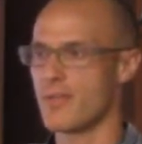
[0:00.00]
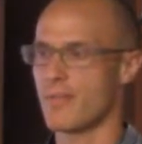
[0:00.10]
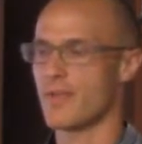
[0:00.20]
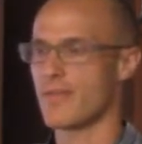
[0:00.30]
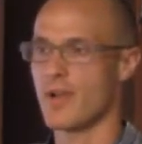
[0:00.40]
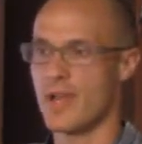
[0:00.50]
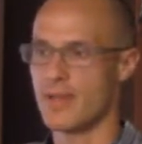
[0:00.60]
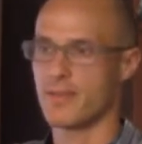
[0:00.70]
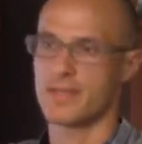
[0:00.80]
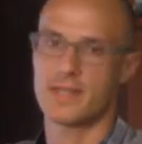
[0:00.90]
But if you're not
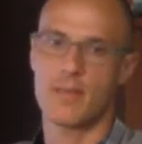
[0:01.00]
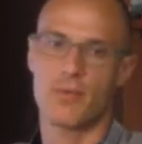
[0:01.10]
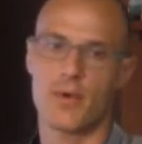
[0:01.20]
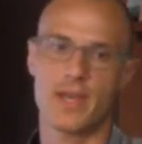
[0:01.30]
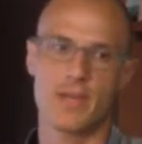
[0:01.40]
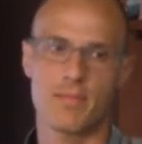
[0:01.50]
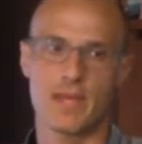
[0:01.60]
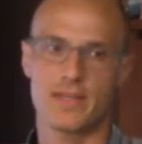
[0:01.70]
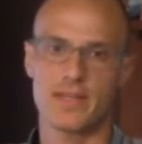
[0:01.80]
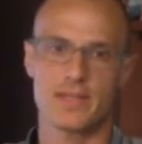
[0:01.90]
able to step away and
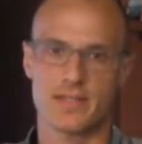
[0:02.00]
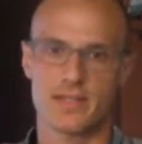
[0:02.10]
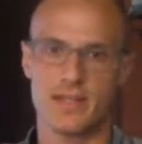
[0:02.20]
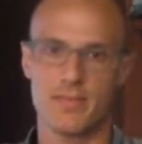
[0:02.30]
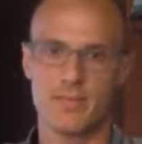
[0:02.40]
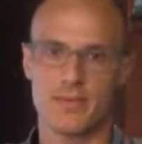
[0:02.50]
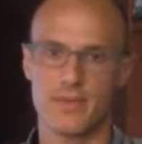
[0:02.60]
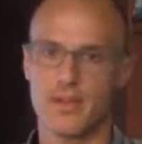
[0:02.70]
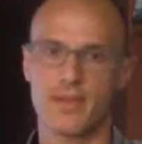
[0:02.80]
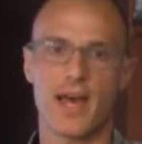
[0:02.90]
mainly sleep,
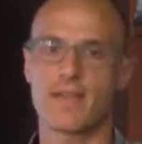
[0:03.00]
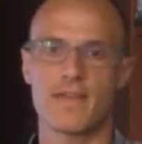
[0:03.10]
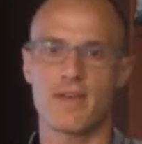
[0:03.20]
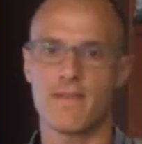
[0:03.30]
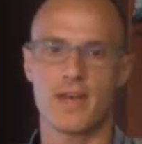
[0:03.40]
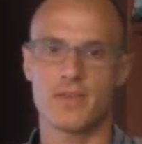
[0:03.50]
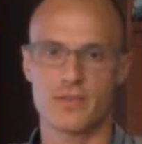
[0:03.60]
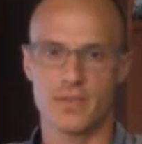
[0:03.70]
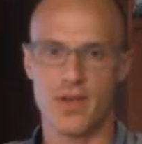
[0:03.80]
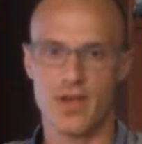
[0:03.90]
a lot of that value
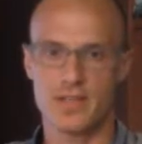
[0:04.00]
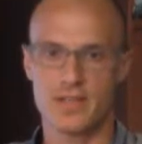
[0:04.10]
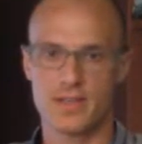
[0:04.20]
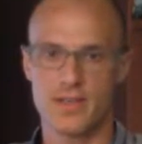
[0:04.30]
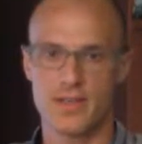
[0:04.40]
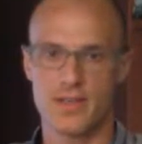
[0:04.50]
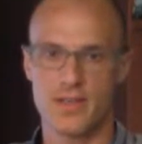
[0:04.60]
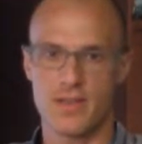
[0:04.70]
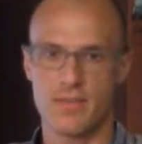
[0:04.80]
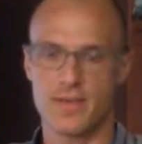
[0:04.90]
is lost,
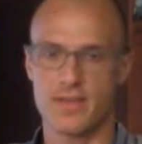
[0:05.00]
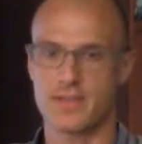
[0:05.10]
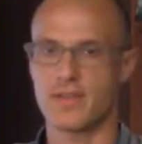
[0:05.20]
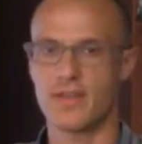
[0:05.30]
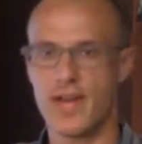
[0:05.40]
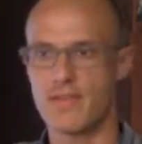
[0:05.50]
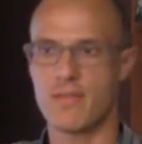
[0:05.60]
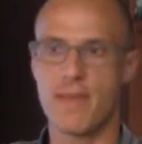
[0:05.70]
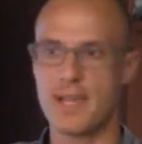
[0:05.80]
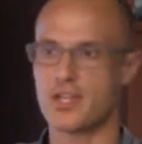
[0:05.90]
because a lot of the
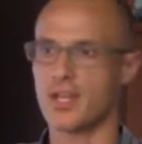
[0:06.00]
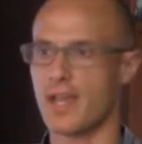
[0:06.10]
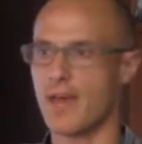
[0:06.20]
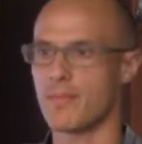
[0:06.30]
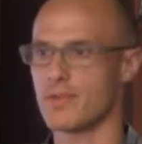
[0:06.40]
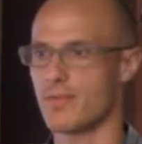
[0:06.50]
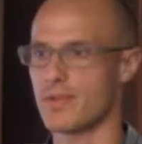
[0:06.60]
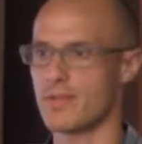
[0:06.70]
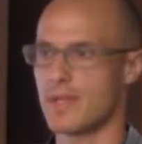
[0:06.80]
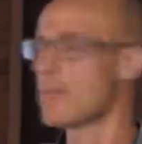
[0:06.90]
magic happens when
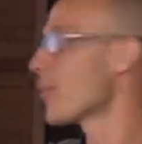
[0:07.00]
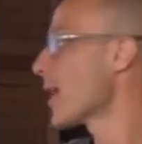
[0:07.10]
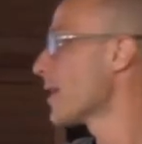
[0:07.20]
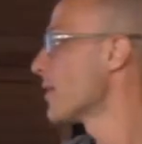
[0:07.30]
you step away.